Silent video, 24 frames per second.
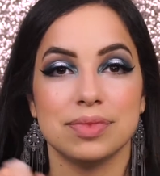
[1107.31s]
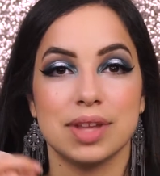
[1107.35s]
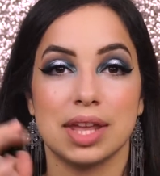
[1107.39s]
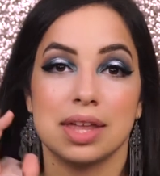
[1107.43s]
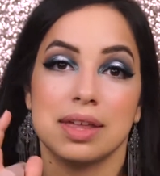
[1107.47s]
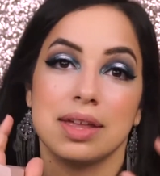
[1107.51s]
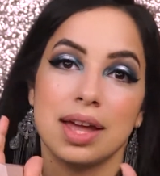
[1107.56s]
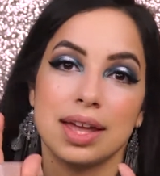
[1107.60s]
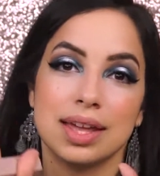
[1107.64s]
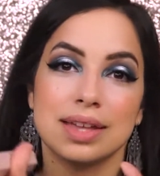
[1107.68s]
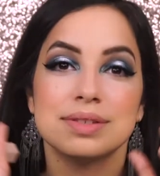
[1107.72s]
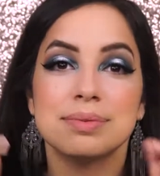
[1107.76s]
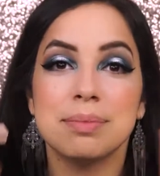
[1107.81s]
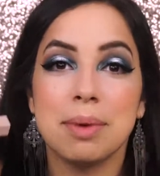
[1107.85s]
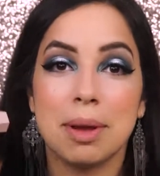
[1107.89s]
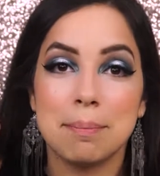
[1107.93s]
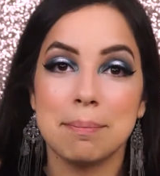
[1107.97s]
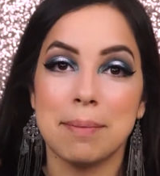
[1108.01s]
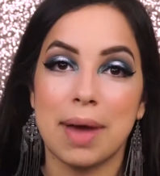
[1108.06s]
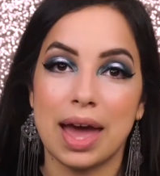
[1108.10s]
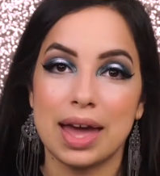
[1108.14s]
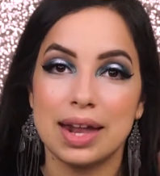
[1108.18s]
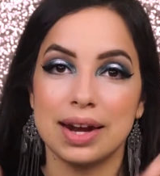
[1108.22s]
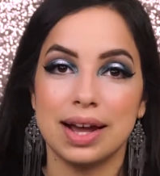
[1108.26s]
like I guess my
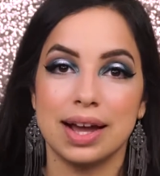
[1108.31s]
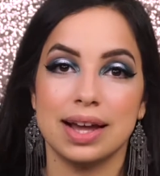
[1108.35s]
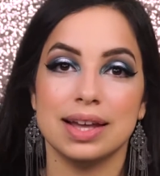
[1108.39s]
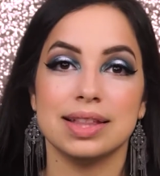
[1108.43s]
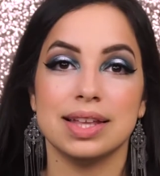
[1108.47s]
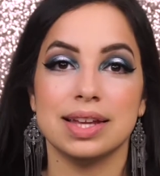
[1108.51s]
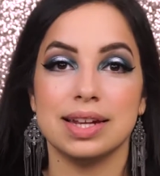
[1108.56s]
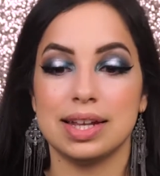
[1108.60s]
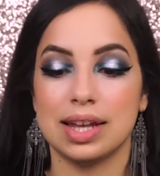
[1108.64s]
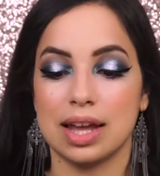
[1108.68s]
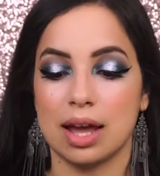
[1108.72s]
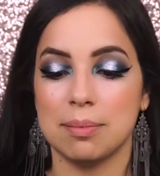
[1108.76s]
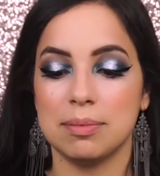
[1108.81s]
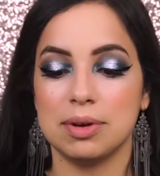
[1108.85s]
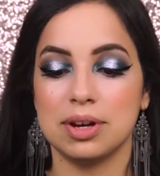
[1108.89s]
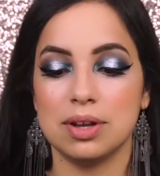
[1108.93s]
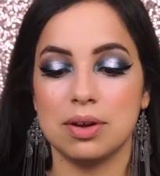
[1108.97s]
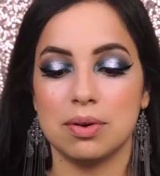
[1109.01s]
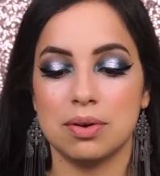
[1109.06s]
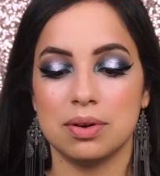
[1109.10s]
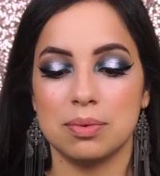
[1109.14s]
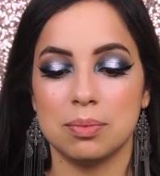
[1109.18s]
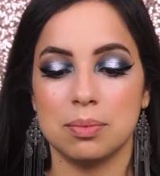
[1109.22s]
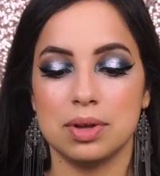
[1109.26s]
matte highlighting, I'm gonna
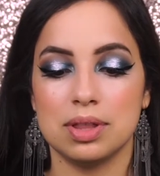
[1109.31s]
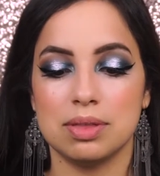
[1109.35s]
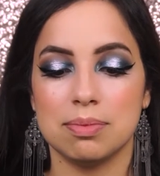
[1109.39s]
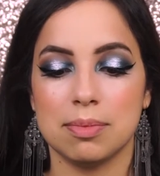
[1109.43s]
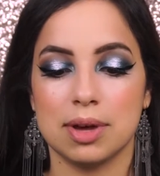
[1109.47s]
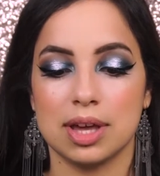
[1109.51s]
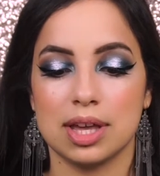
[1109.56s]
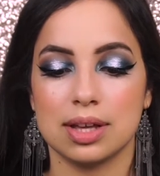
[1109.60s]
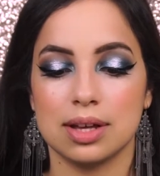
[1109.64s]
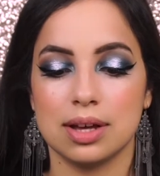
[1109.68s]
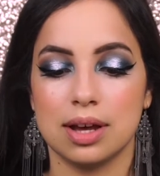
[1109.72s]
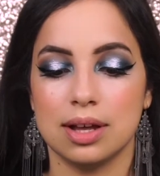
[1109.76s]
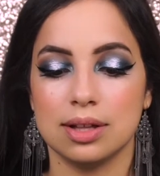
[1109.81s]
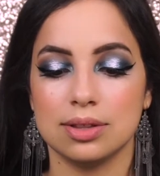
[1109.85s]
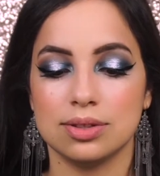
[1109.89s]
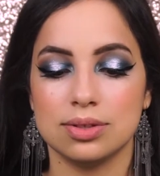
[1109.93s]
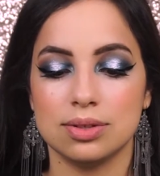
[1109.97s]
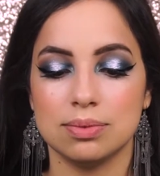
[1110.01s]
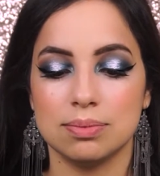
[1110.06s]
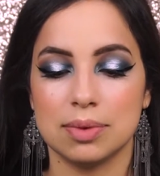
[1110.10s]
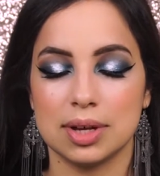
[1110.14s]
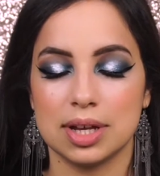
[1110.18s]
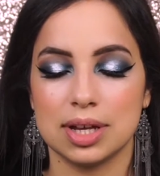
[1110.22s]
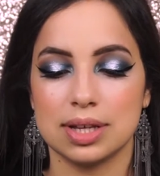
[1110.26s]
go in with
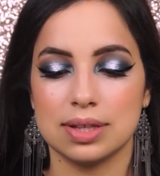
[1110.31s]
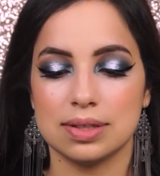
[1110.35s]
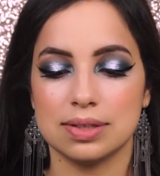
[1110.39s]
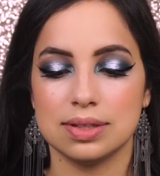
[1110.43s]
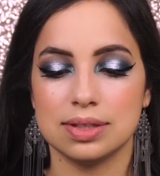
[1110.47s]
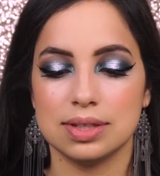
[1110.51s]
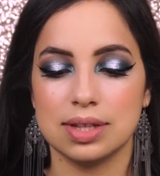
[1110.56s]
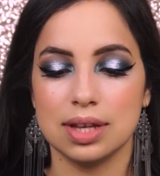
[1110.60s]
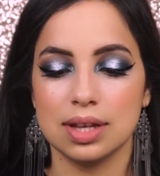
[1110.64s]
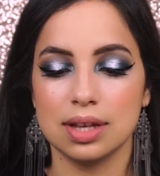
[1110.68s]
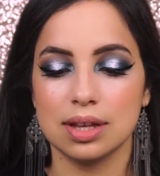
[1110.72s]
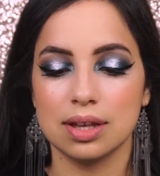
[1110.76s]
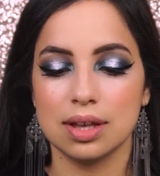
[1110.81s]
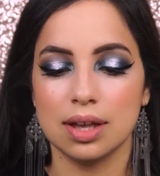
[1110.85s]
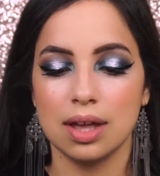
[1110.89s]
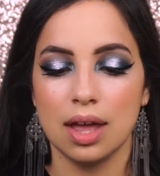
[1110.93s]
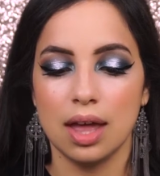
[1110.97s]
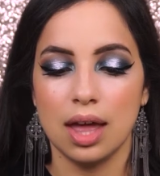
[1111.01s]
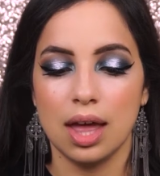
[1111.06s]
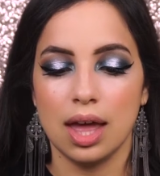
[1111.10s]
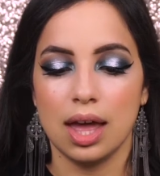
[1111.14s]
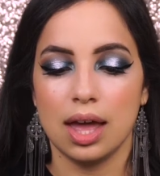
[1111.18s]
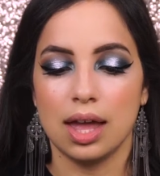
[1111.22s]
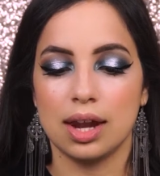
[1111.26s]
my stick,
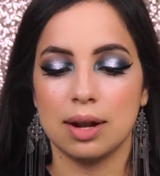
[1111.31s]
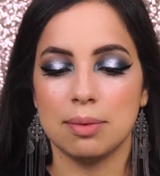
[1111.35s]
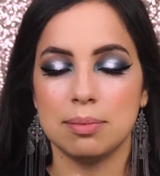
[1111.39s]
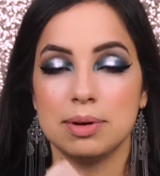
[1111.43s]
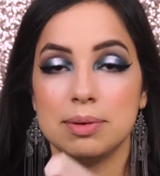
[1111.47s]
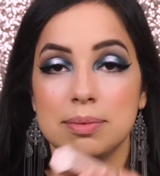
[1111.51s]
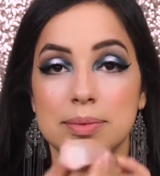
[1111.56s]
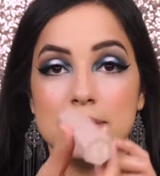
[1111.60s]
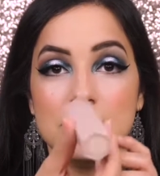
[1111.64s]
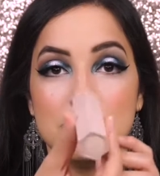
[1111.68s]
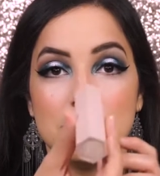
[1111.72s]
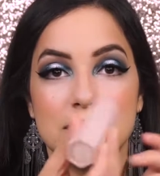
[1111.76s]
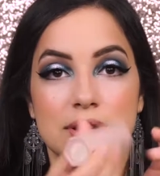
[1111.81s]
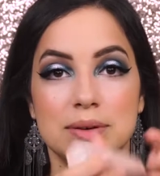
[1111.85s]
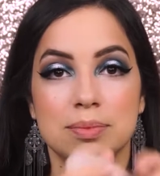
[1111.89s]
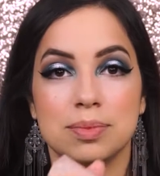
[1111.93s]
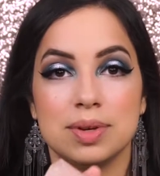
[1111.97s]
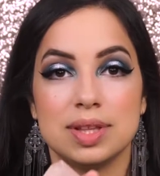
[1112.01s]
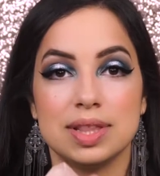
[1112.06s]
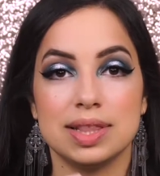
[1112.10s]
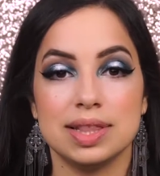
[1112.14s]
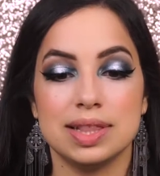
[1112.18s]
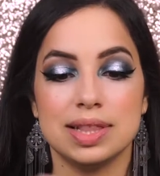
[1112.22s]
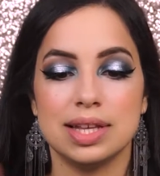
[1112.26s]
and I'm gonna go
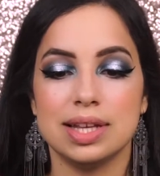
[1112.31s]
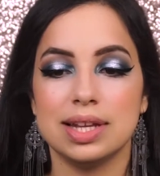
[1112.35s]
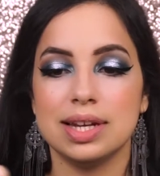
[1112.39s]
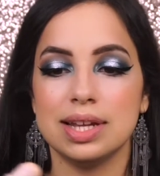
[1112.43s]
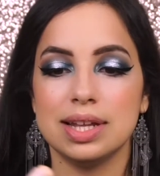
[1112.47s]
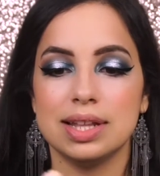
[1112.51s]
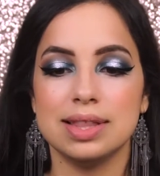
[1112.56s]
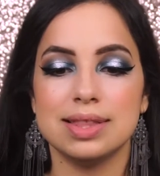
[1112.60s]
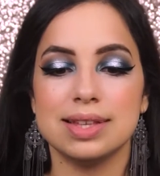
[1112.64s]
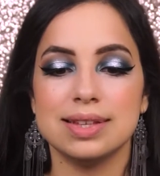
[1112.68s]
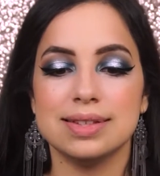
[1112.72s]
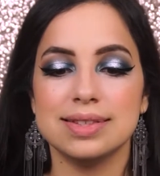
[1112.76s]
in with Linen.